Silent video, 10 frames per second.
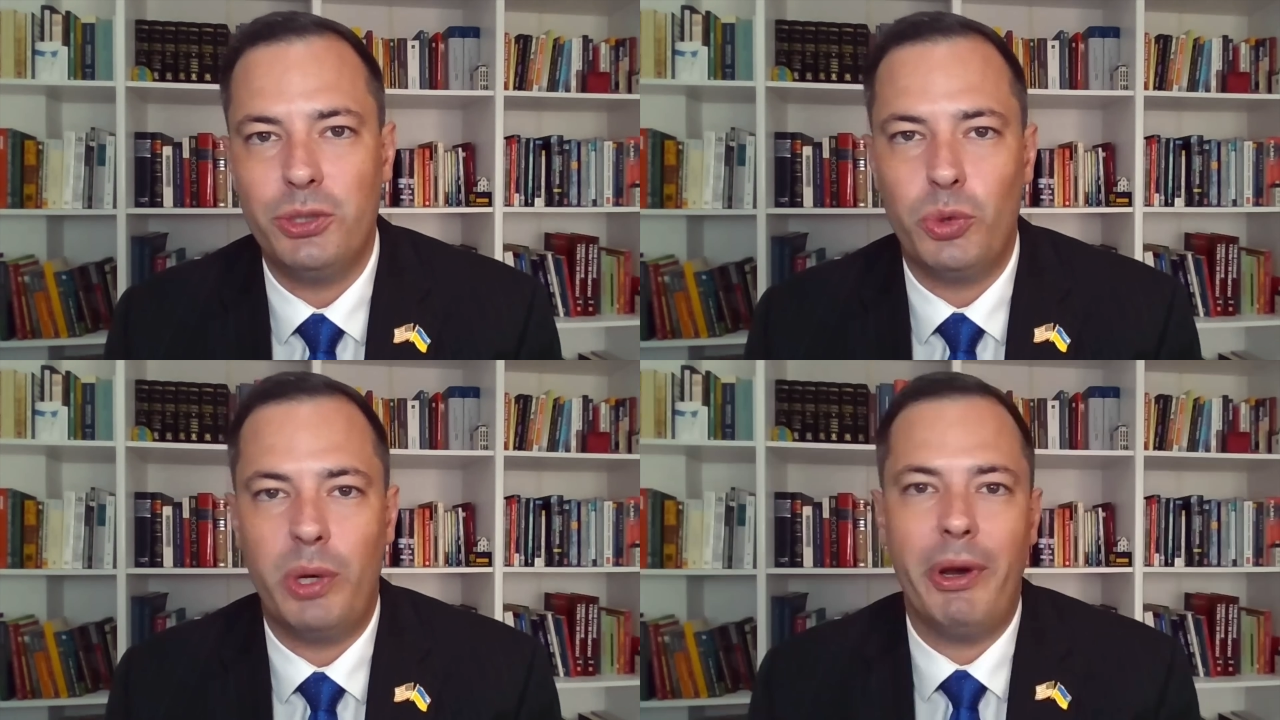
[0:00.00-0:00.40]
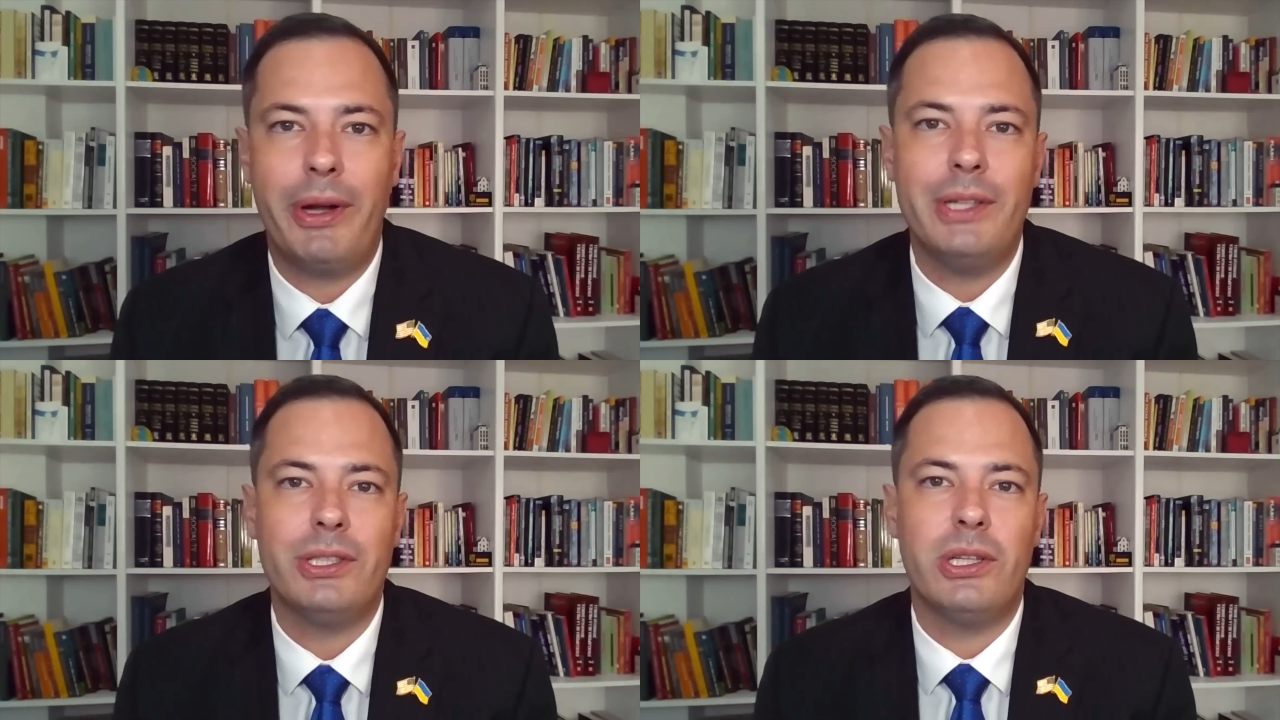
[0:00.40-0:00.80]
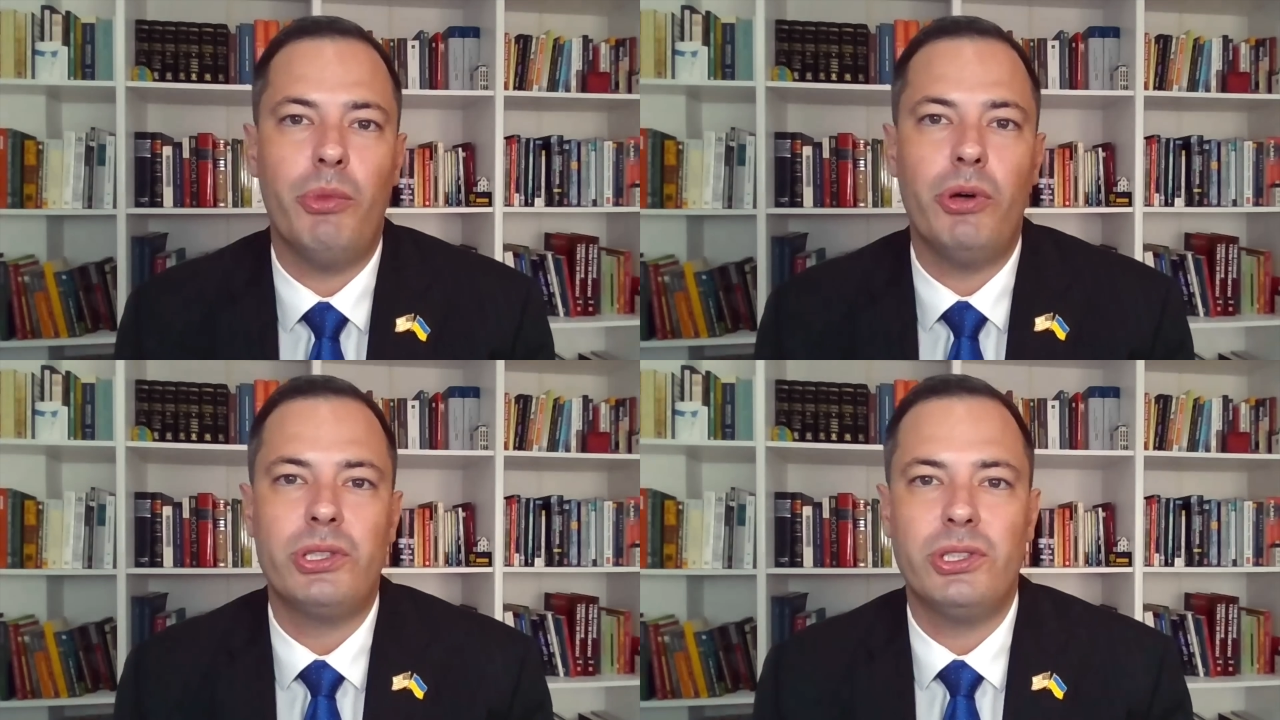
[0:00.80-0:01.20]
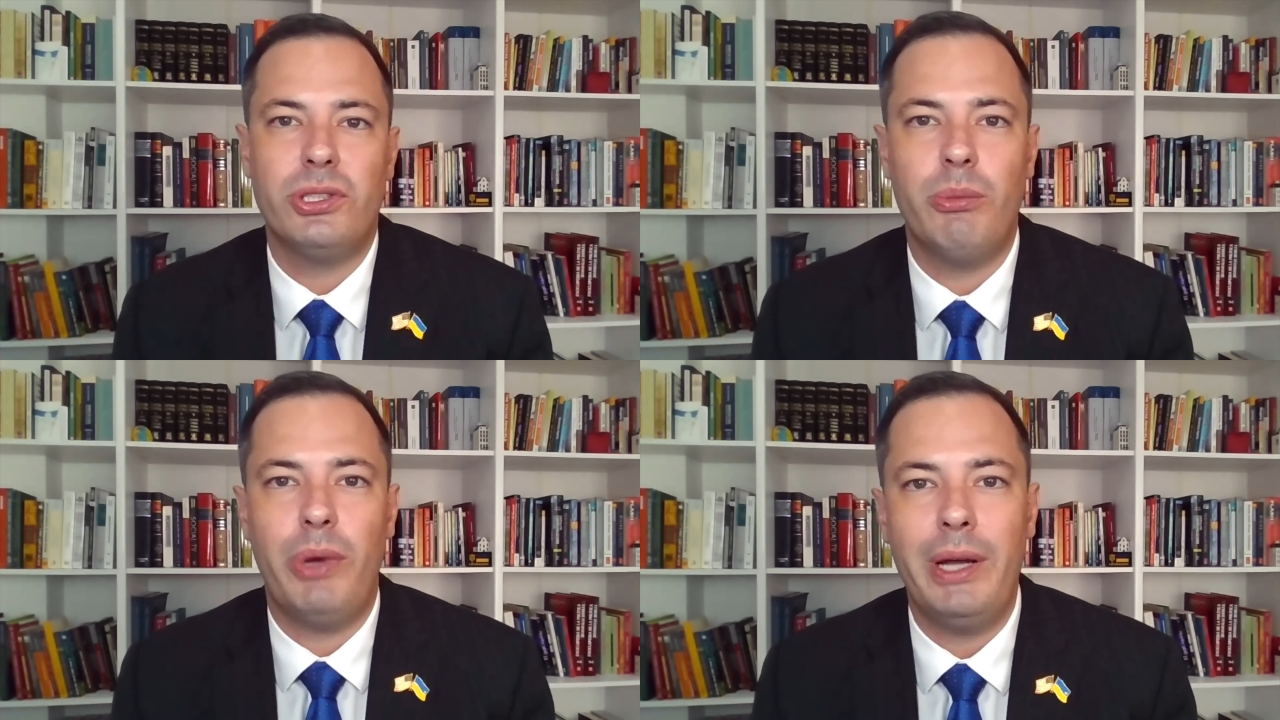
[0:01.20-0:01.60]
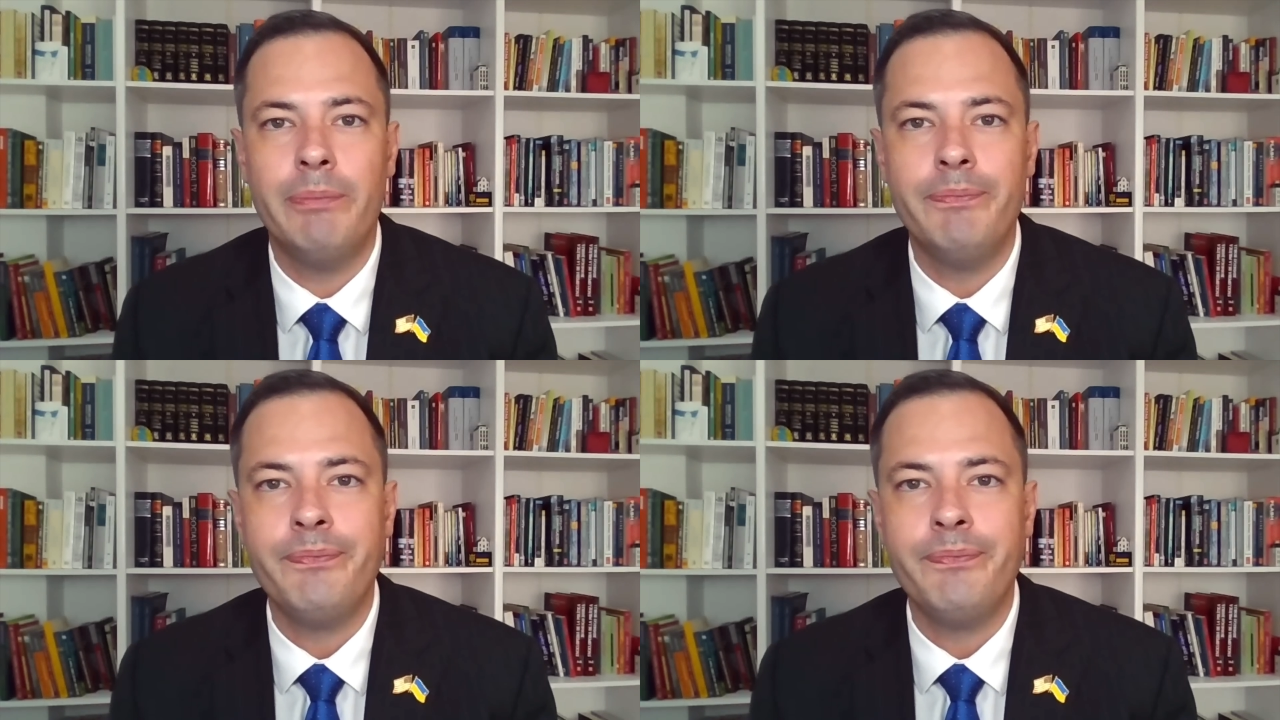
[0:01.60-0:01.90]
It's what Americans are the most concerned by.